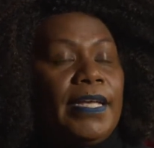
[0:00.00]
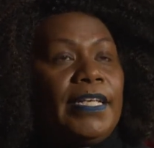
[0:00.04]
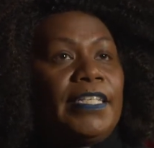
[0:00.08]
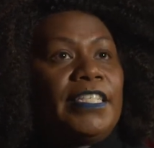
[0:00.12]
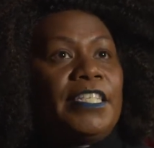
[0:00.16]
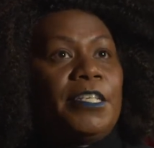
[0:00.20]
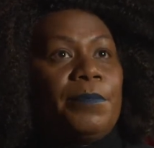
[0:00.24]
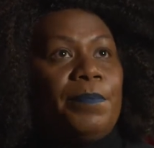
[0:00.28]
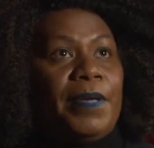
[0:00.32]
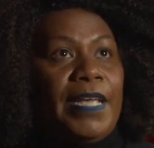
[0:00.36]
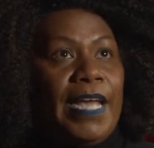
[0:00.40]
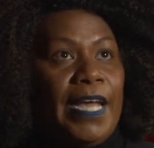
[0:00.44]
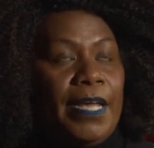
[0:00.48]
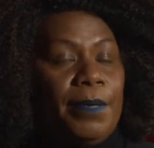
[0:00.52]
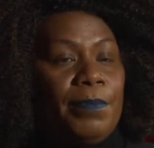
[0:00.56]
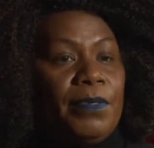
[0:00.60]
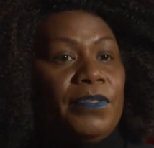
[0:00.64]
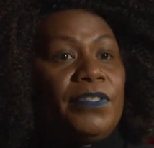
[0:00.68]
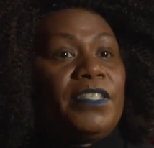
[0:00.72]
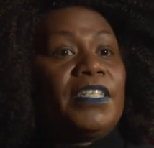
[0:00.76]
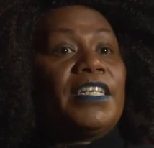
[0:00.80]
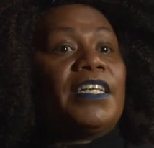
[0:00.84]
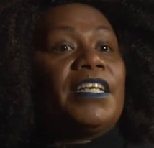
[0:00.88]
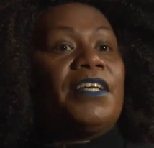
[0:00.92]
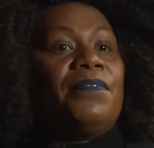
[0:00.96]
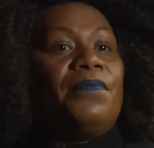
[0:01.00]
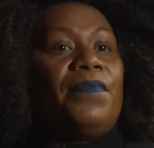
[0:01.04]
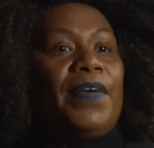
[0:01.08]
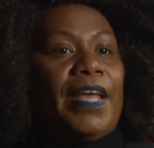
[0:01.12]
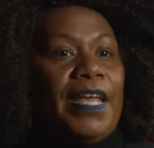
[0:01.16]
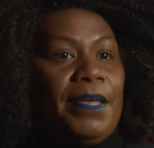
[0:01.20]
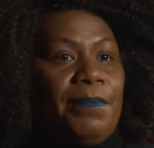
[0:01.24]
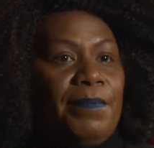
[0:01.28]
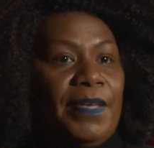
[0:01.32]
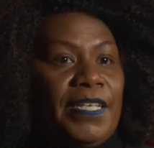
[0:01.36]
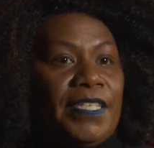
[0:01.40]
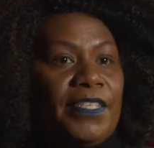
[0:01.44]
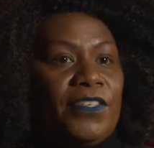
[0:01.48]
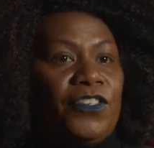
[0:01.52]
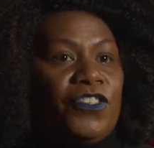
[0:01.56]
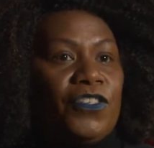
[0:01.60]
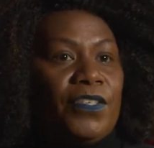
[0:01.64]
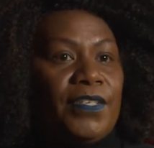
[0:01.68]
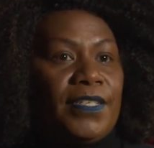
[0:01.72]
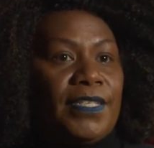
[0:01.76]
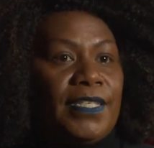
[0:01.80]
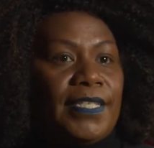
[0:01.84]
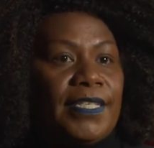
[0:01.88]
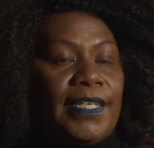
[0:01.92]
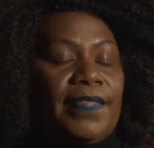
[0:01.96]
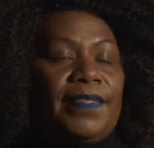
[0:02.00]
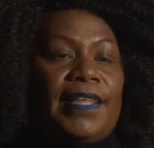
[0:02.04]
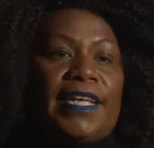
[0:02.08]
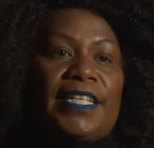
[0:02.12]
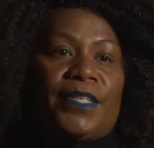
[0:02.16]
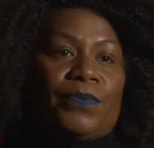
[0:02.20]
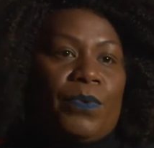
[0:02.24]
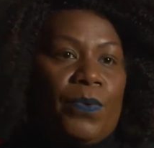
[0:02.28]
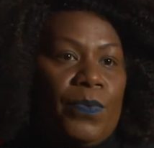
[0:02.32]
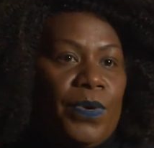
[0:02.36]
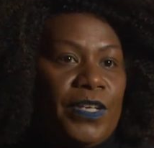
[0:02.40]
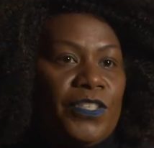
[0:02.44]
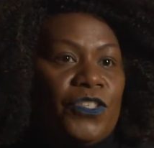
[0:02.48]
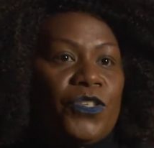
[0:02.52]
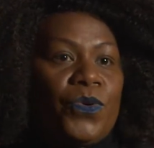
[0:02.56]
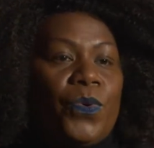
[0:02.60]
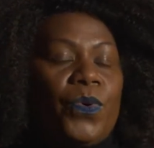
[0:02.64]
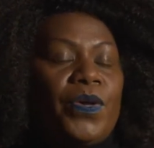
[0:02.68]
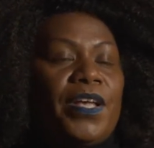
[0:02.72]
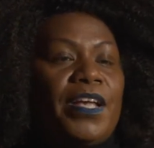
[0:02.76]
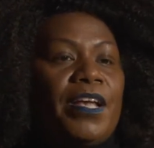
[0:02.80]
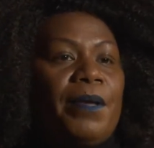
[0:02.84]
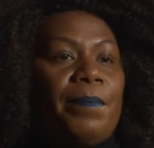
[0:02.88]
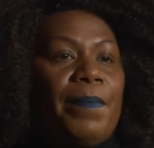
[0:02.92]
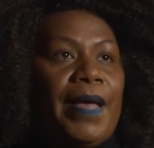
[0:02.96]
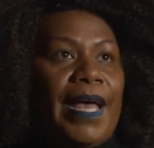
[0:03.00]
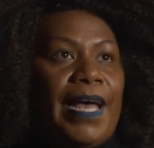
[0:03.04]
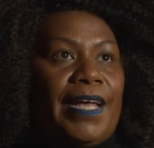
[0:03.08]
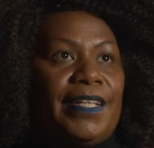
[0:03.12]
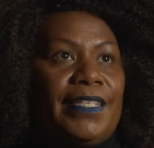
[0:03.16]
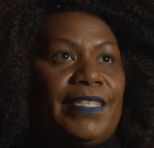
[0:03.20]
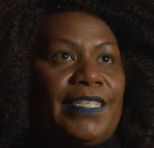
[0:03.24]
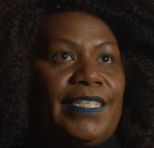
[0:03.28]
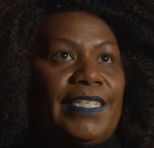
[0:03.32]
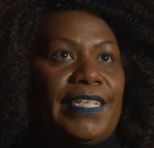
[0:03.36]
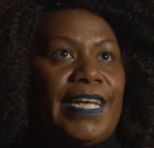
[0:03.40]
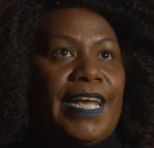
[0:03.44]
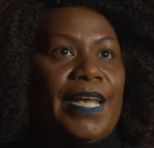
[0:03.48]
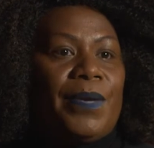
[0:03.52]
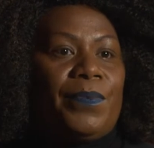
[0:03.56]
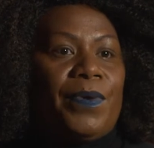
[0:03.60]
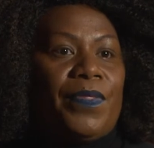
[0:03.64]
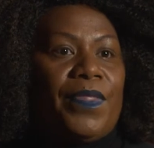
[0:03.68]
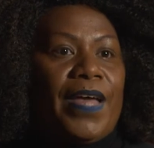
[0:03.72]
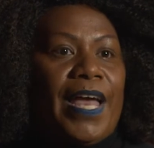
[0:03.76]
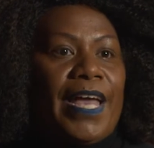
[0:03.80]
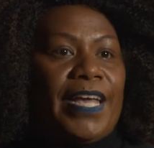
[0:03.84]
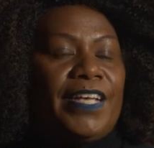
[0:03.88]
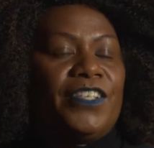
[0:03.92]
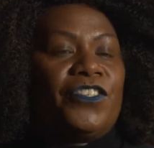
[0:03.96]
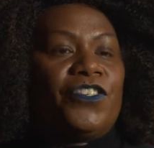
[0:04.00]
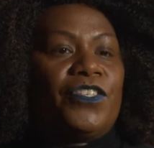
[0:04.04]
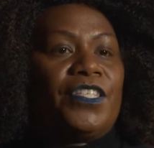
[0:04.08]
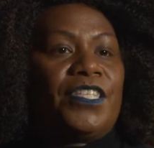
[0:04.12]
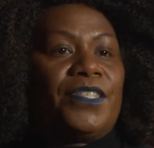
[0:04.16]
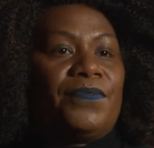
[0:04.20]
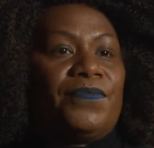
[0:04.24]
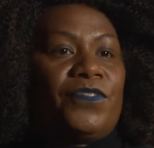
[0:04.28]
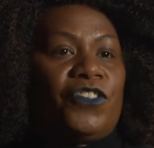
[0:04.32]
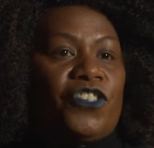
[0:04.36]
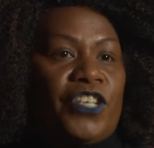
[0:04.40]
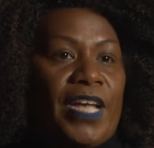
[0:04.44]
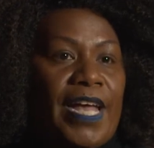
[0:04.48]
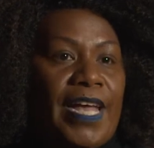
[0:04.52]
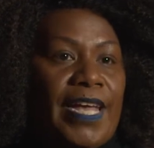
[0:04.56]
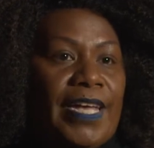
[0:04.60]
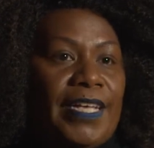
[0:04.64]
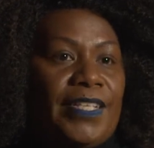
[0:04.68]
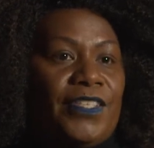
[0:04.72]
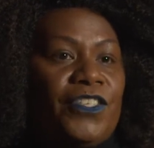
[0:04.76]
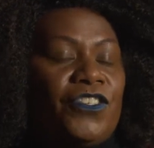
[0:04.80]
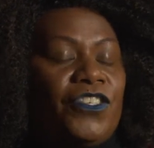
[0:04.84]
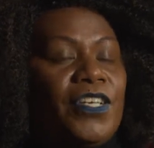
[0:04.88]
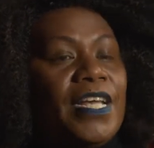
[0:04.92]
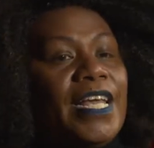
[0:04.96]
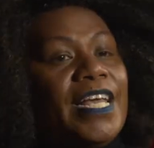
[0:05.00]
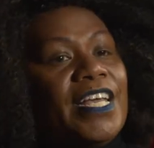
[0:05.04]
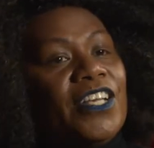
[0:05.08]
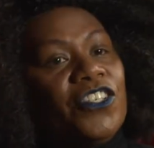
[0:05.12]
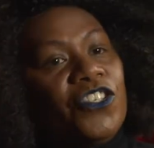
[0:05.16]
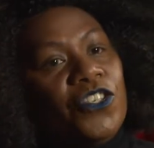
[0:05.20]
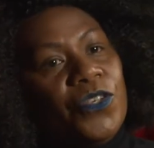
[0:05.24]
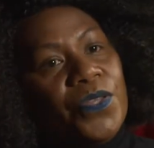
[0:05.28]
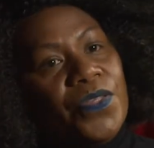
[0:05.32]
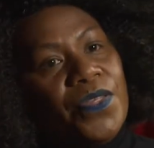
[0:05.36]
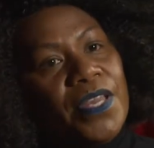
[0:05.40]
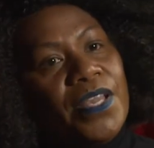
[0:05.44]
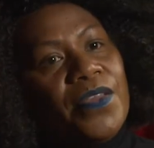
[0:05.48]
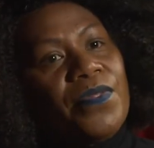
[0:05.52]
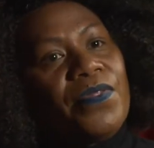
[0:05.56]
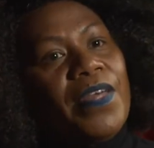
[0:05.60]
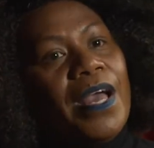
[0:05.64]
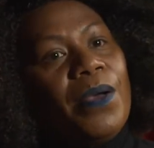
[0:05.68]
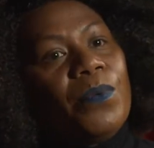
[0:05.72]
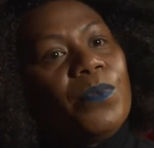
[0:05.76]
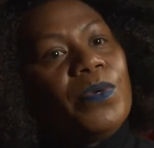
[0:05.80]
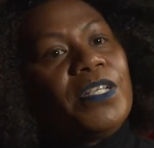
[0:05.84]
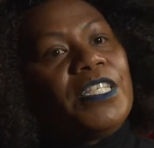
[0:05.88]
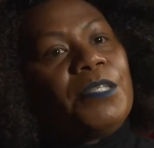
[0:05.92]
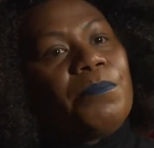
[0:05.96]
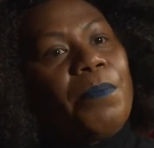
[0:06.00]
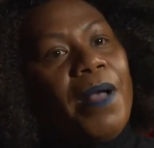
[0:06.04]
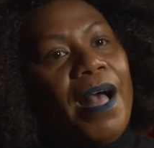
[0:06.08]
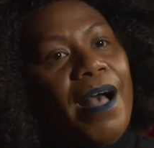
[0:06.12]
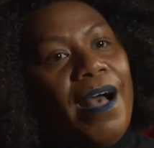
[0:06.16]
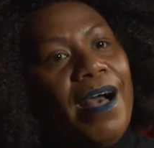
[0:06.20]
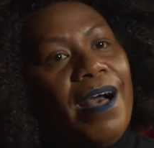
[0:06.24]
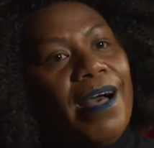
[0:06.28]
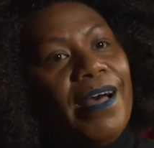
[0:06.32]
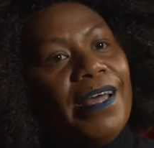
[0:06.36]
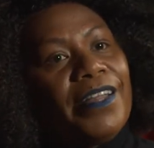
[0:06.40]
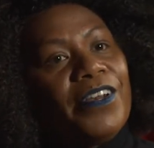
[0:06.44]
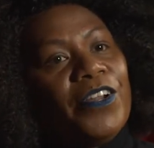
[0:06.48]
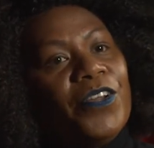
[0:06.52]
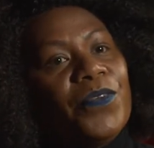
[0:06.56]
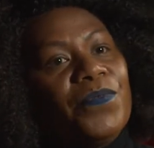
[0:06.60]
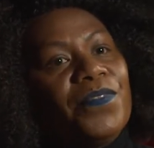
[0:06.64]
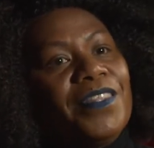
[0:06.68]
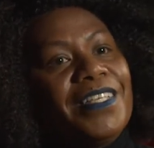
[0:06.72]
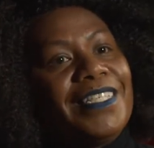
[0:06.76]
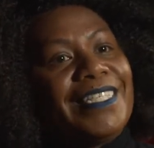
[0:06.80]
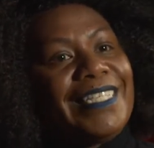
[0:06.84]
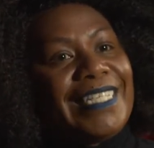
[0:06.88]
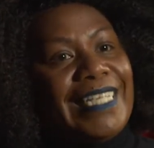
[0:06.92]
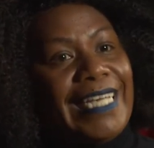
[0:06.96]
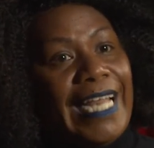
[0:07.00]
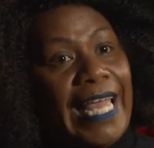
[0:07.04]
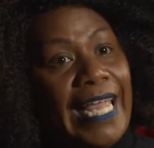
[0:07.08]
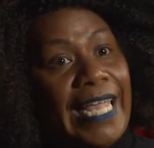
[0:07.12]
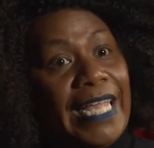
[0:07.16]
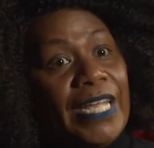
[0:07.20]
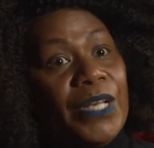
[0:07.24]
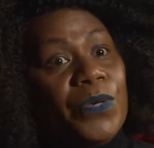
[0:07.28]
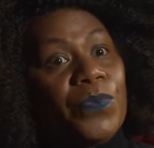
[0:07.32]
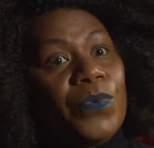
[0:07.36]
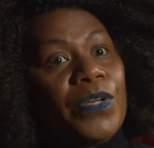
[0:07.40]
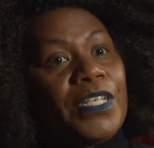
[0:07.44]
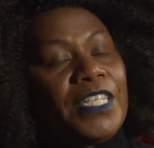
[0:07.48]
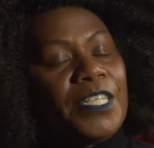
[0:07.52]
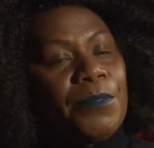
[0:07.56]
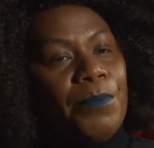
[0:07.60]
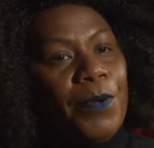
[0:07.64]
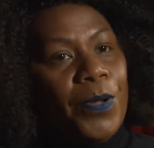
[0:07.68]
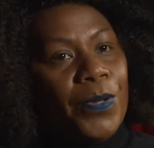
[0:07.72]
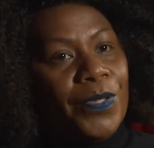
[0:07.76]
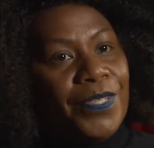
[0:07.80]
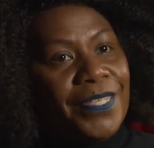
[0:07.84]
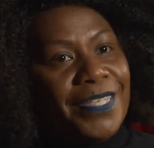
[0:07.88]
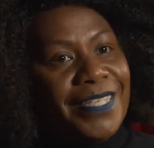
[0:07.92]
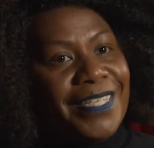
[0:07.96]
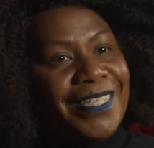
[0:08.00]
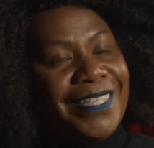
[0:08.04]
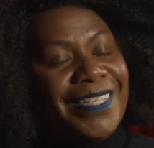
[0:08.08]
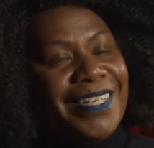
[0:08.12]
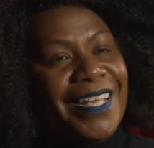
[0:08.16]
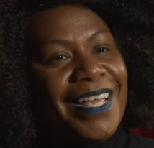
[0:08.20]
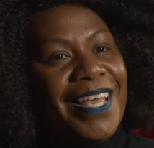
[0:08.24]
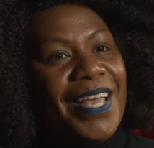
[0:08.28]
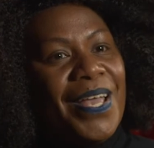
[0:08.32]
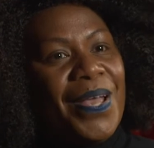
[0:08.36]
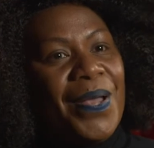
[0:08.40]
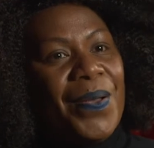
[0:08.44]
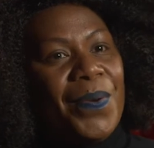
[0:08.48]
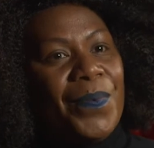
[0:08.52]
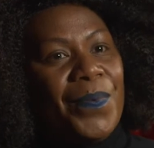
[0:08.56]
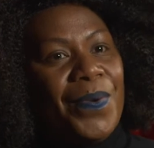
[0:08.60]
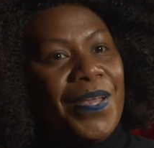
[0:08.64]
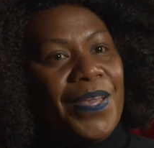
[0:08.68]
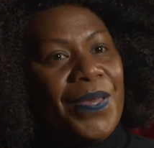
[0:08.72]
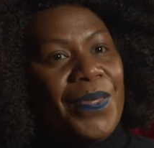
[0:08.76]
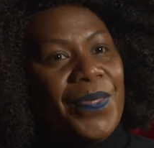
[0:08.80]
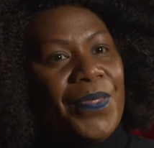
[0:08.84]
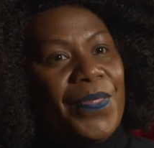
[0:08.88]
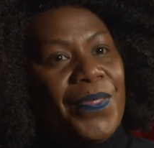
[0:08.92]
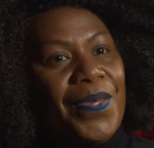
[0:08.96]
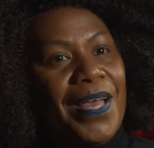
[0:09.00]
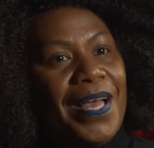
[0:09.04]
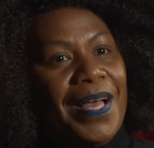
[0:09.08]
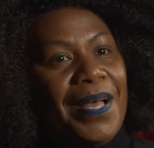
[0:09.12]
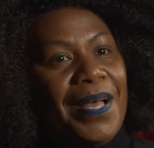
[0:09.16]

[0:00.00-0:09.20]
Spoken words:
to be able to convey messages. And that's what we're talking about today with Agents of Change. Do you think that was part of the delayed response with